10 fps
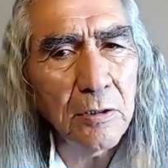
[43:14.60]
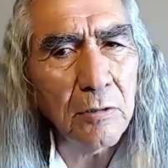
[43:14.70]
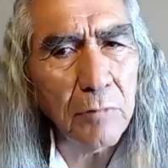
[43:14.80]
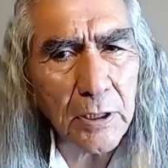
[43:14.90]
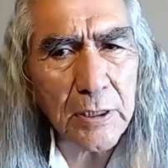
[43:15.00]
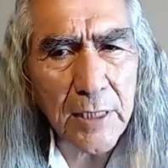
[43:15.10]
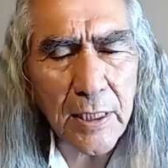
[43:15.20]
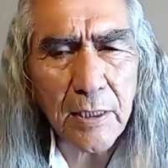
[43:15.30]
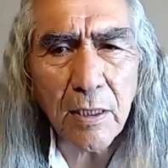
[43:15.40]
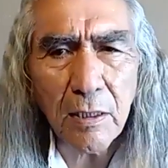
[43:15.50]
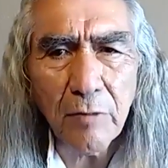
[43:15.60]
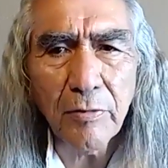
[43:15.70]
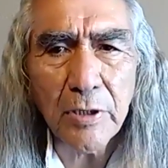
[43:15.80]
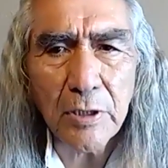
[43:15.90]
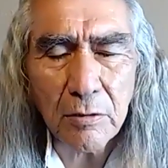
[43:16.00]
really take care of
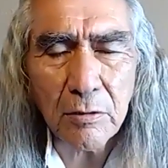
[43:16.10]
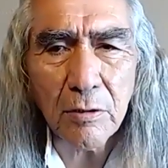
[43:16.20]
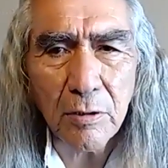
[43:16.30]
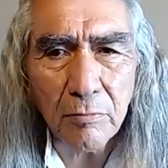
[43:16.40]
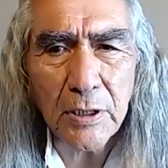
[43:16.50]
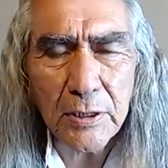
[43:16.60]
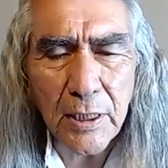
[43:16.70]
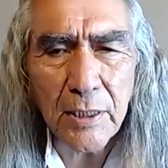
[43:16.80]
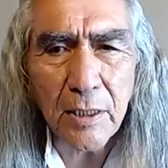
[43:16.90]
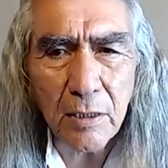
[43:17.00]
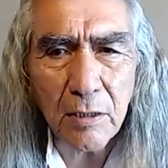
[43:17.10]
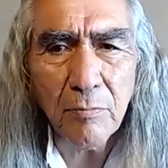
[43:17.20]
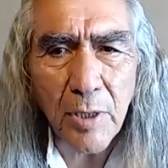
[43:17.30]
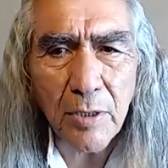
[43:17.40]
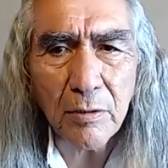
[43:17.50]
this earth, really take care of
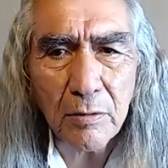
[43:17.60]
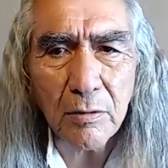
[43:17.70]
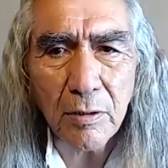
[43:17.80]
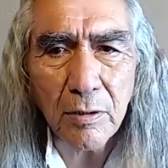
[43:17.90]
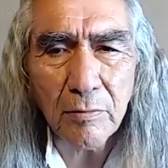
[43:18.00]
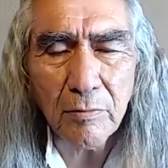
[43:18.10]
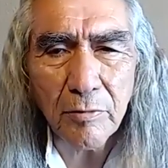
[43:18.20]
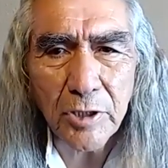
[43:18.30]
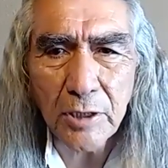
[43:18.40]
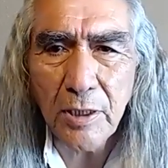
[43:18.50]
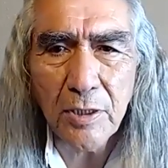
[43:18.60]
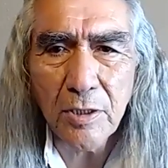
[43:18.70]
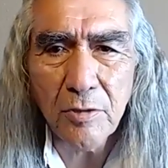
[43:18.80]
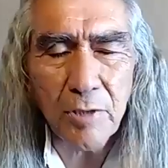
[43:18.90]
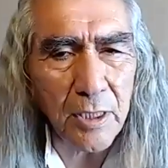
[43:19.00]
Mother Earth. If she needs
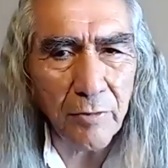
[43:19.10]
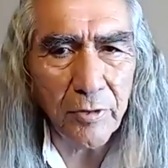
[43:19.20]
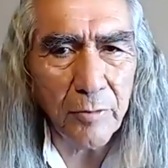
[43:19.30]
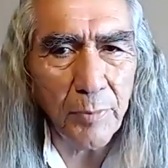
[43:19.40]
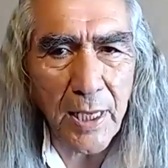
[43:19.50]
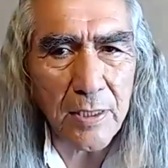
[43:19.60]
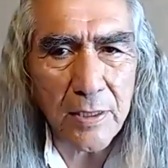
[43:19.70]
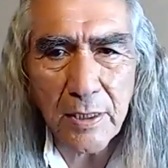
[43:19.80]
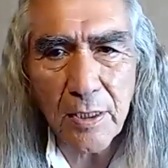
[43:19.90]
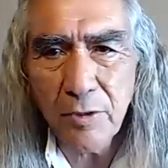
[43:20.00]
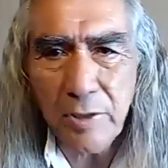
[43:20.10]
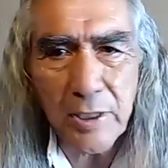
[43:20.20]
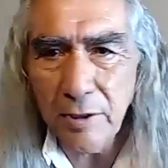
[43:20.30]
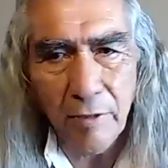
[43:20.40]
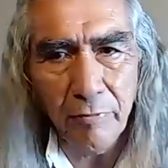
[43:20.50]
a drink, if her plants need a drink,
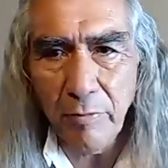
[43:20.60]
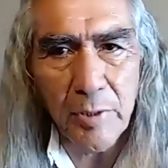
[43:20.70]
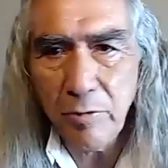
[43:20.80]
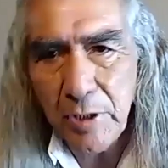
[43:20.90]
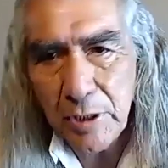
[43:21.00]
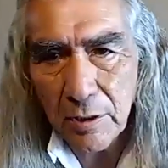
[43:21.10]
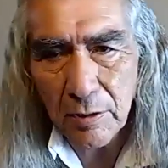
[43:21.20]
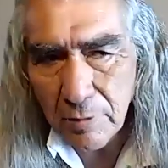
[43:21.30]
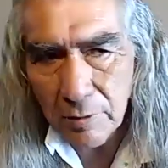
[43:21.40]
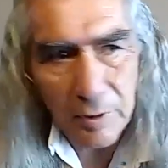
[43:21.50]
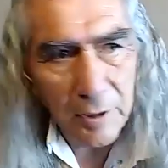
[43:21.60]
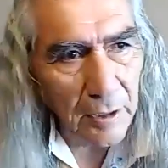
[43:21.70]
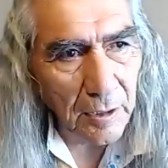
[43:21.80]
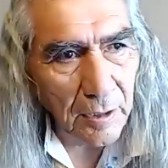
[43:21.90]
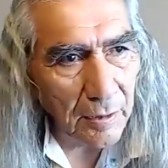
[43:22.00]
give them a drink. Or
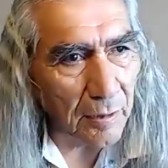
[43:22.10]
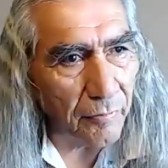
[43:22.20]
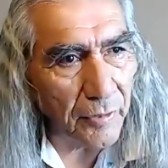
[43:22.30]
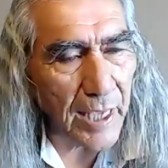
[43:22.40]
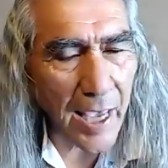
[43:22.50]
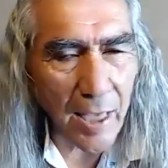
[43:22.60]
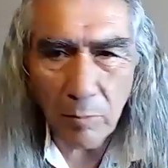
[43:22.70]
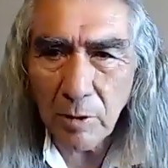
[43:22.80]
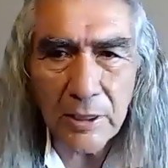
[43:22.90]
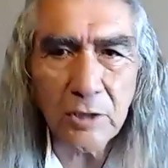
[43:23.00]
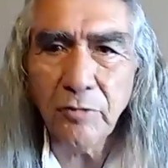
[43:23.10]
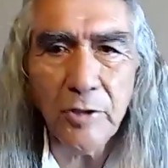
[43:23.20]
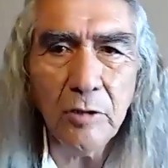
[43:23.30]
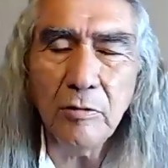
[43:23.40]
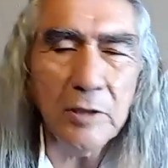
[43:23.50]
if an animal needs
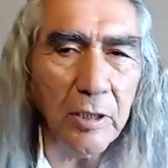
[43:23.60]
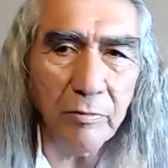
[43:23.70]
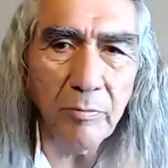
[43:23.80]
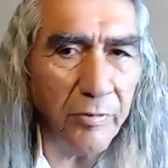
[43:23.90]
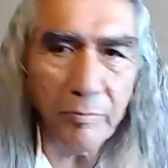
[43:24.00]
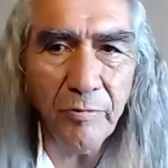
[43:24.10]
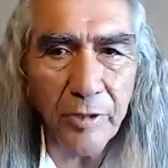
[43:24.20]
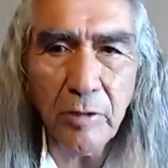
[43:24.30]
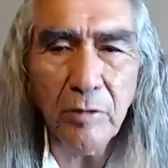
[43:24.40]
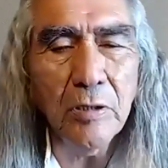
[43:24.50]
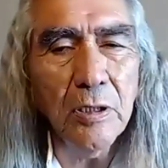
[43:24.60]
food, give them some food.